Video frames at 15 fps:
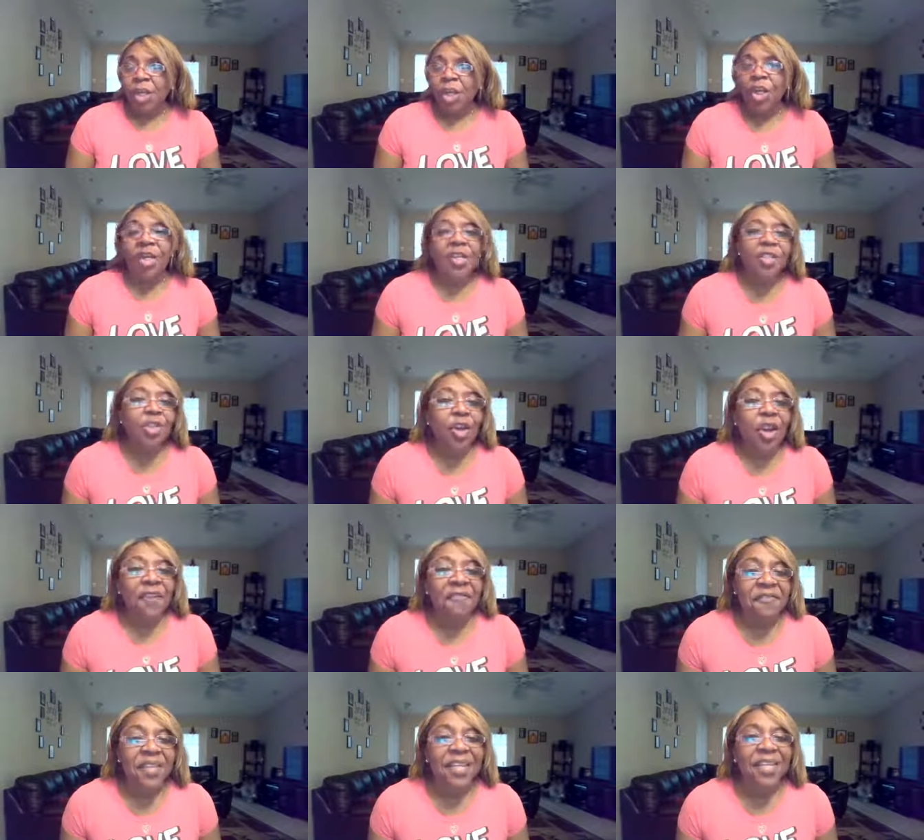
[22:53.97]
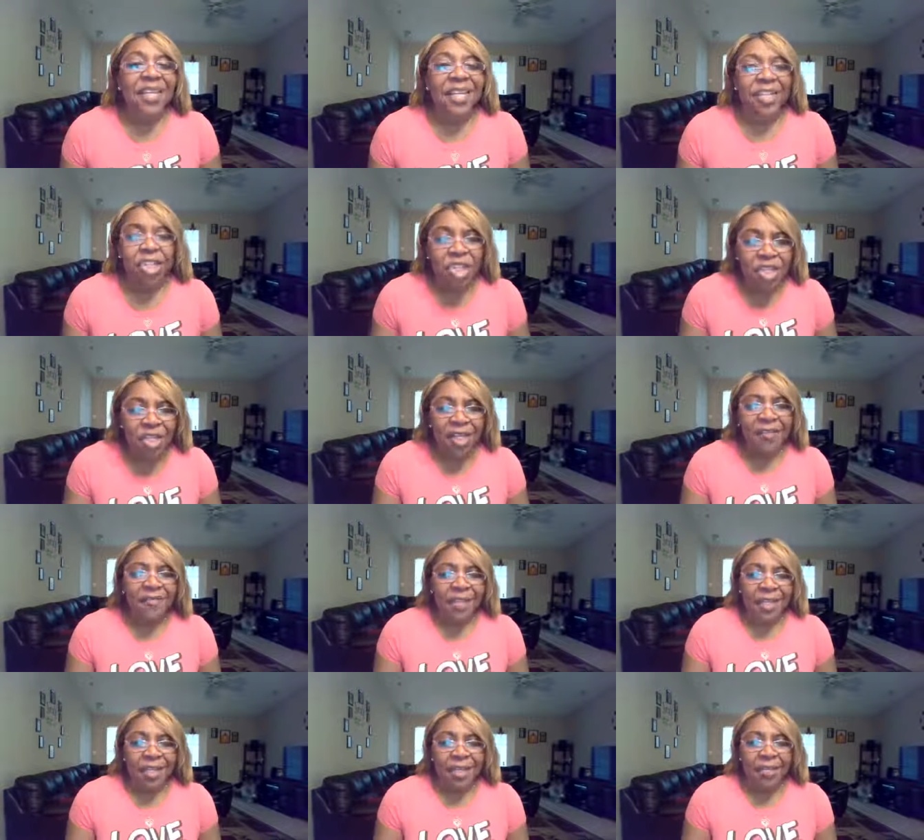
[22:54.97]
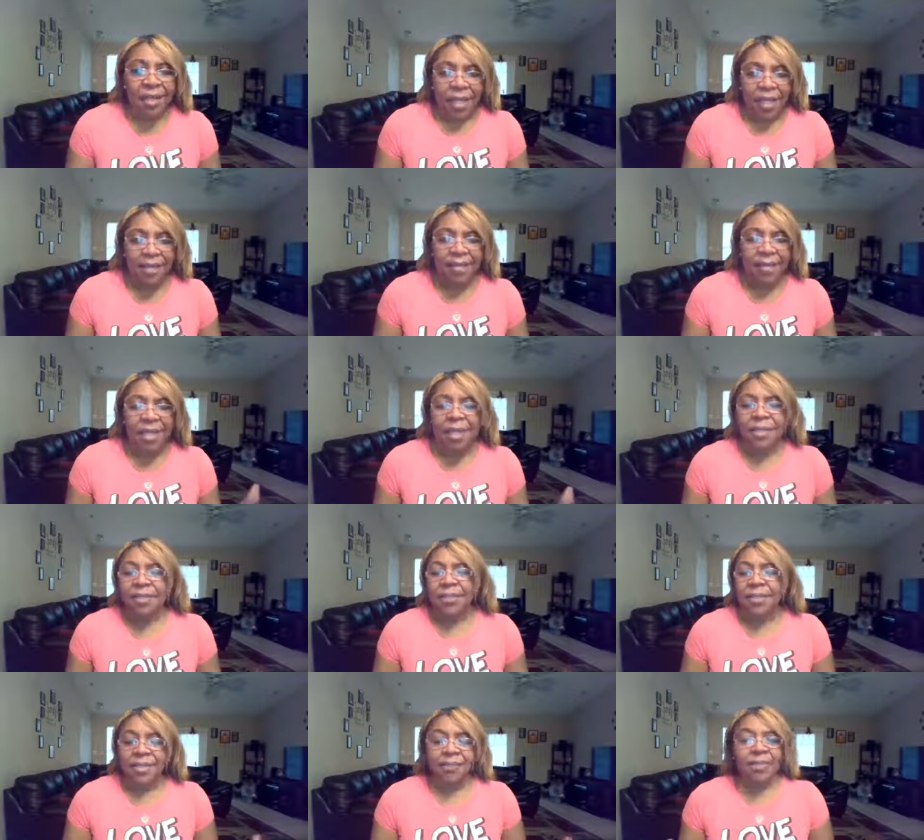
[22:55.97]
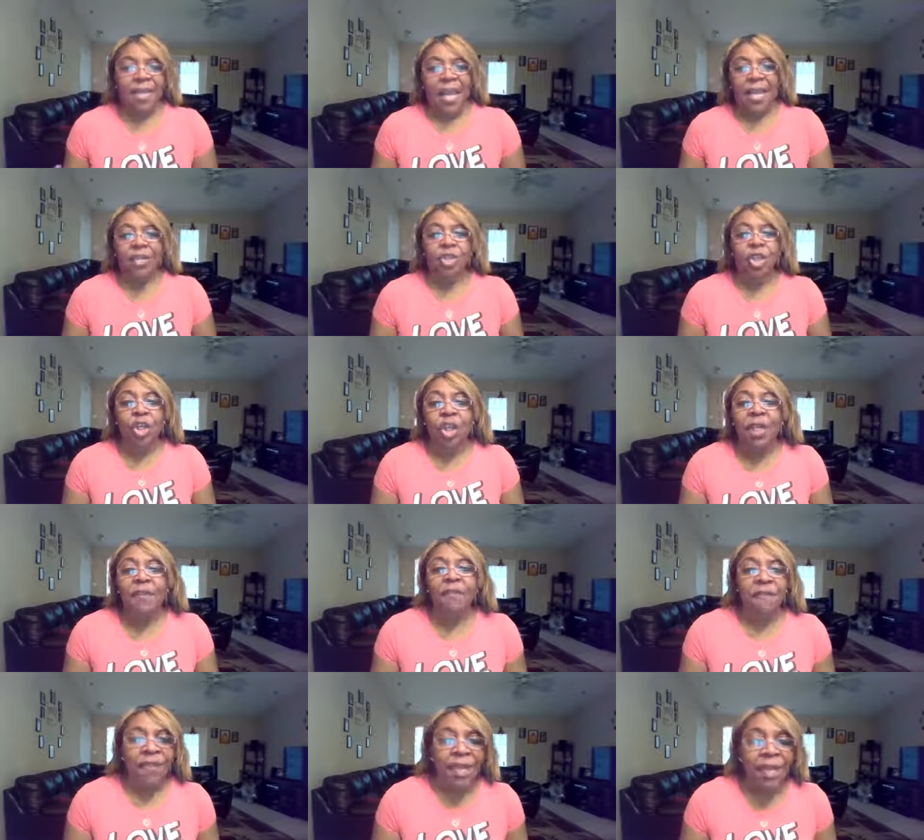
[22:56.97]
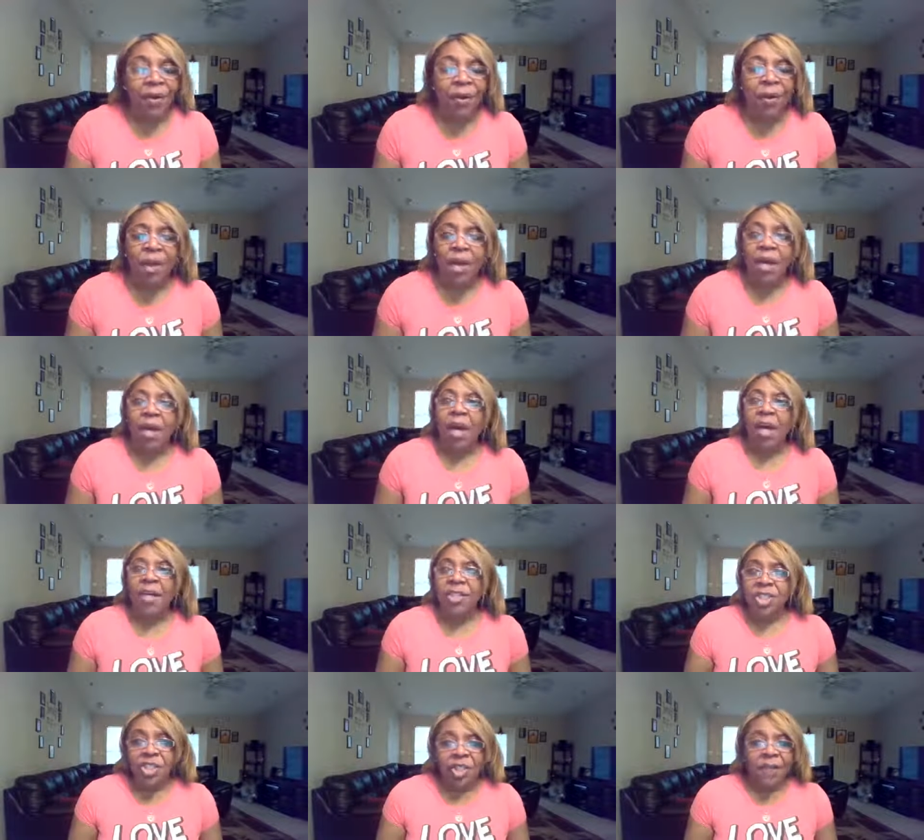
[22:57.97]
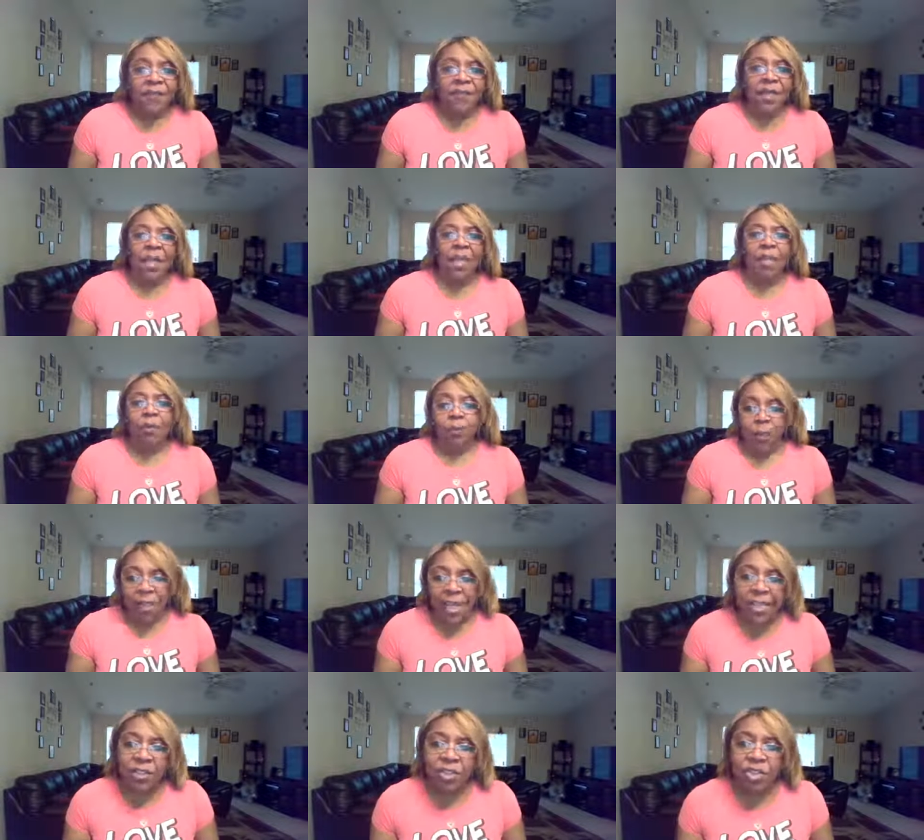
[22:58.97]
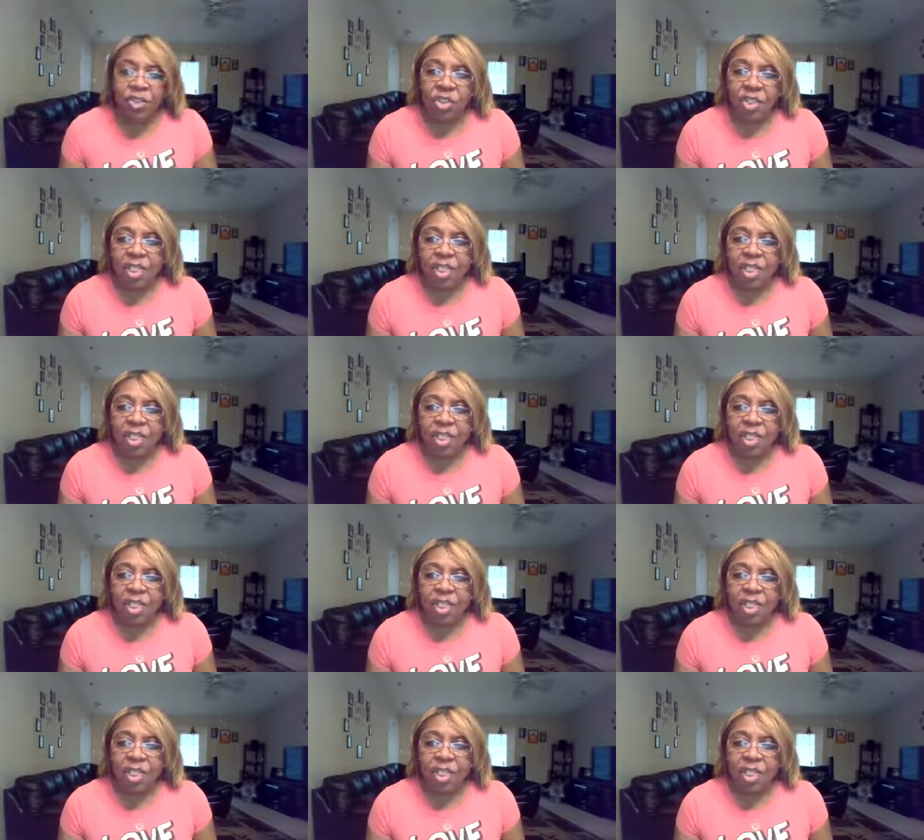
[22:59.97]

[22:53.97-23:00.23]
you're going to start feeling a shift in in in some things you're going to feel a shift in relationships